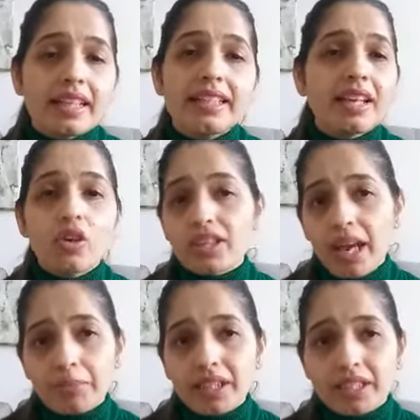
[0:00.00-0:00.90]
that they're not
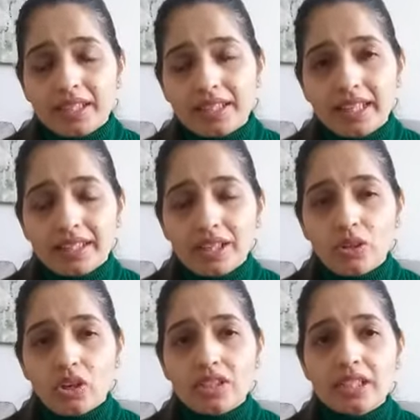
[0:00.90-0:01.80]
happy, that they're
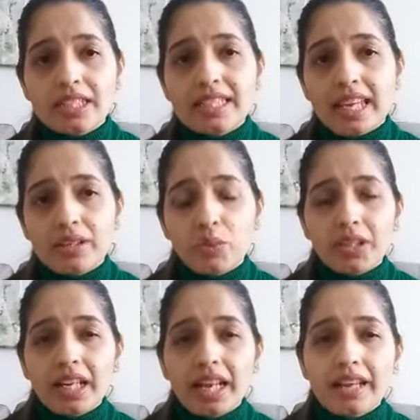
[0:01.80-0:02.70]
not content
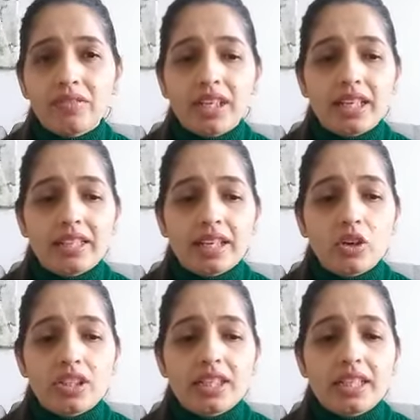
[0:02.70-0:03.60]
with their life, they're
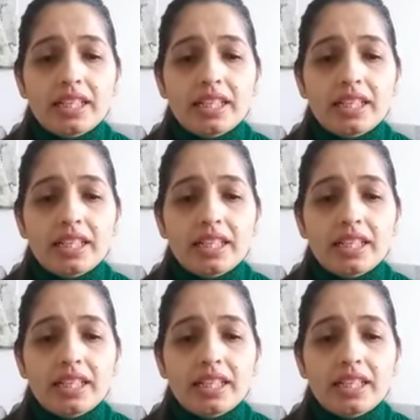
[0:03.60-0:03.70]
not